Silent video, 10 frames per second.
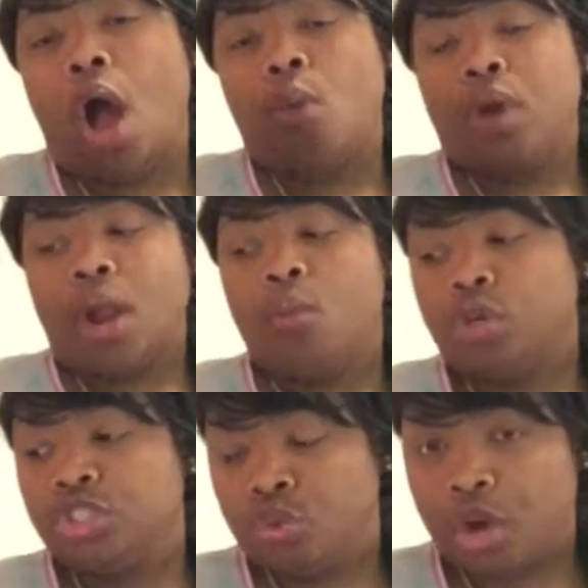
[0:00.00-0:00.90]
what I
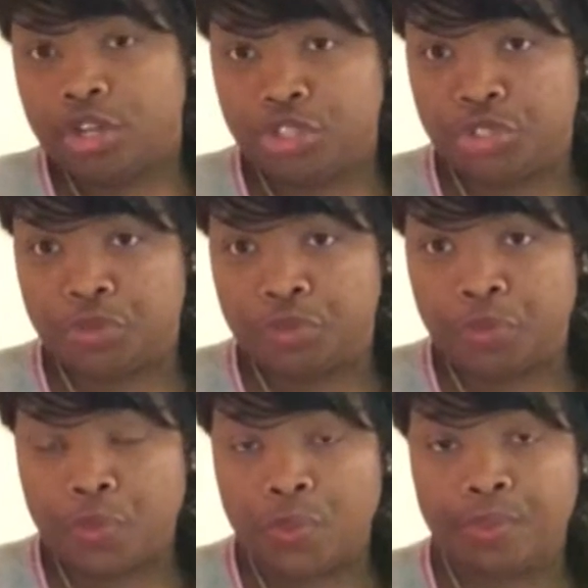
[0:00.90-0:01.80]
want you all to do,
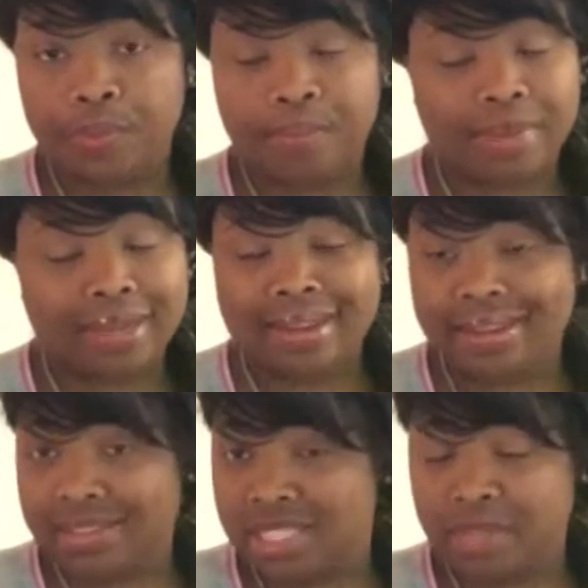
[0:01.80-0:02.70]
my
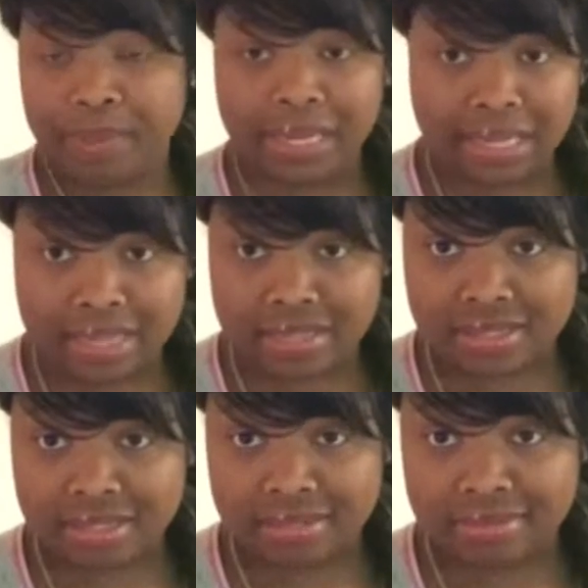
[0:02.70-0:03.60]
ladies,
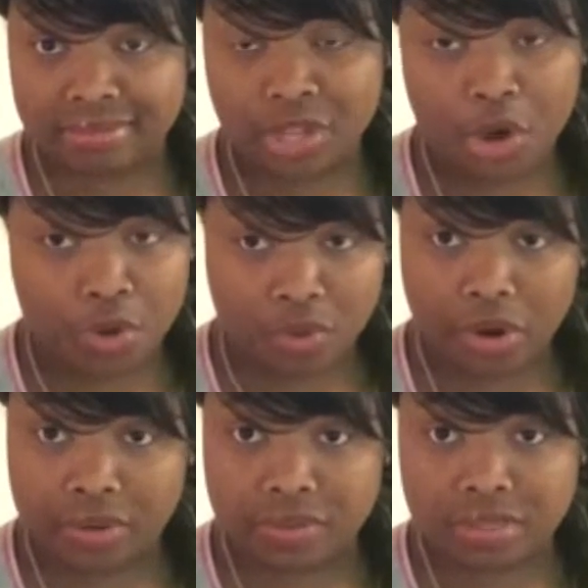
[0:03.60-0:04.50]
please,
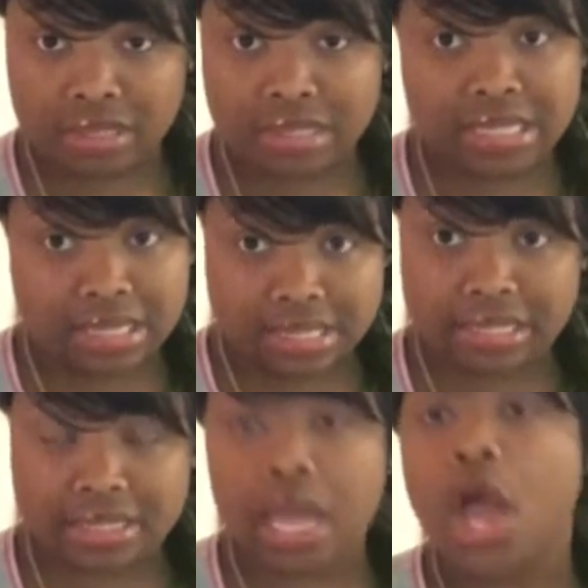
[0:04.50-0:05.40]
homegirls,
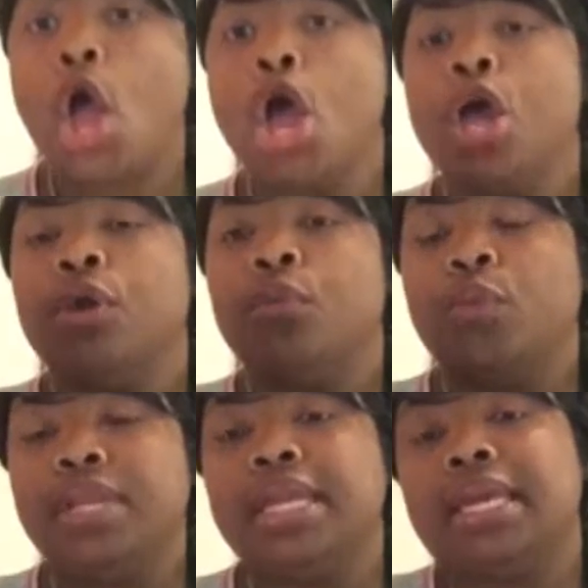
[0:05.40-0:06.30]
sisters,
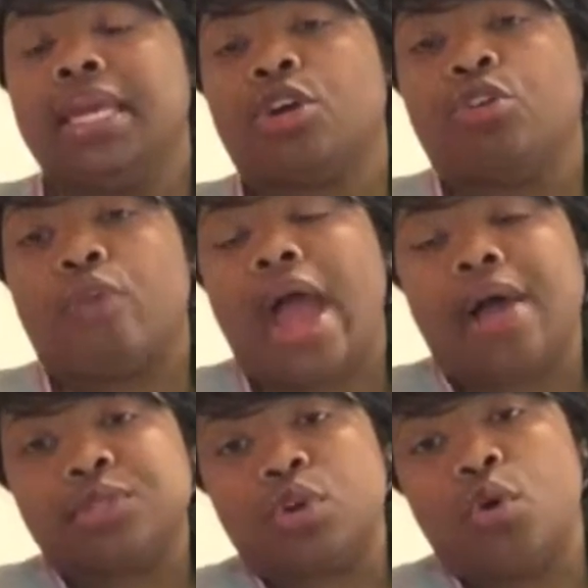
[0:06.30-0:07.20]
we need to get a
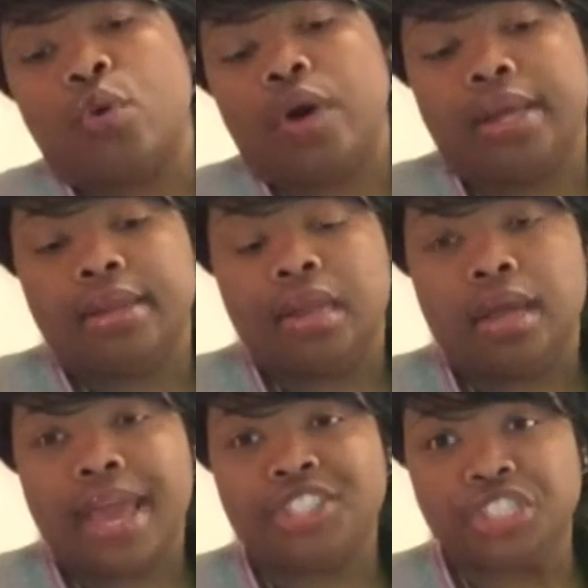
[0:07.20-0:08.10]
grasp on
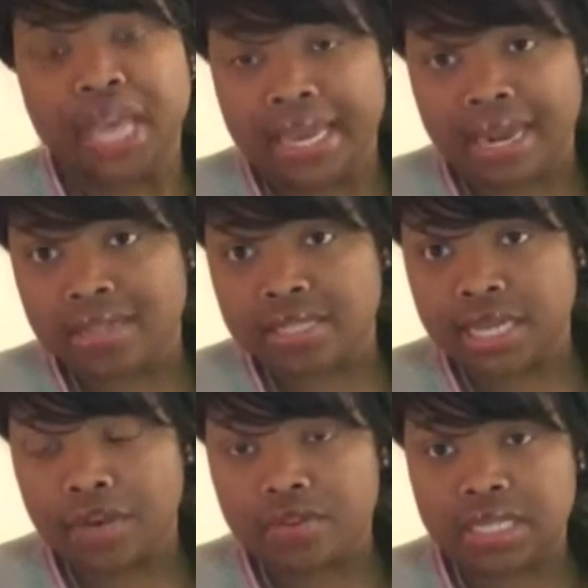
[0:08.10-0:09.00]
educating
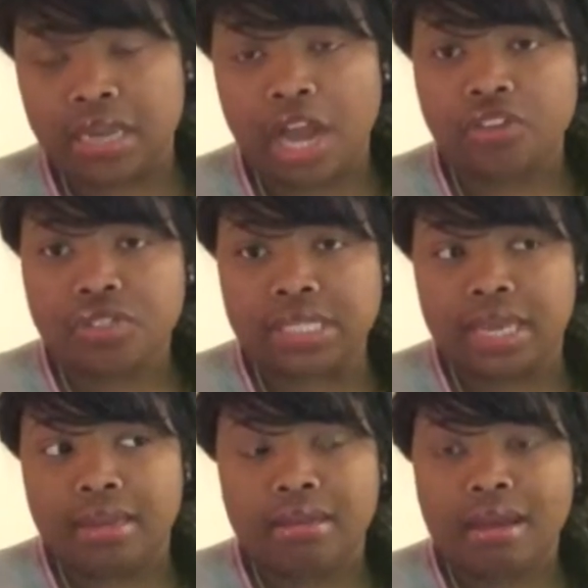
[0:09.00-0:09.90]
ourselves and
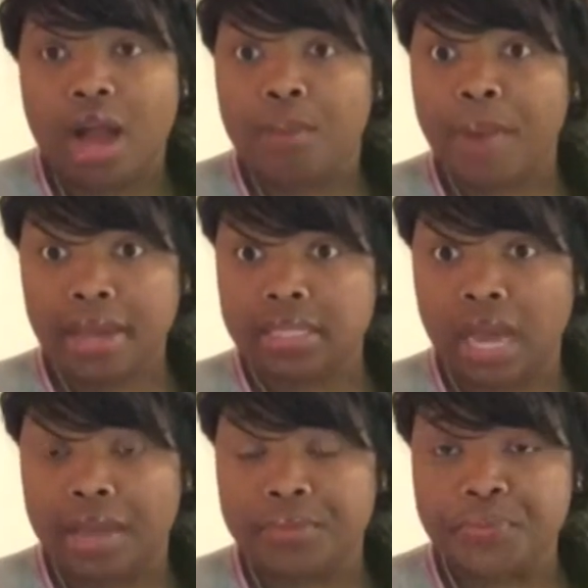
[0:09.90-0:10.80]
understanding our body type.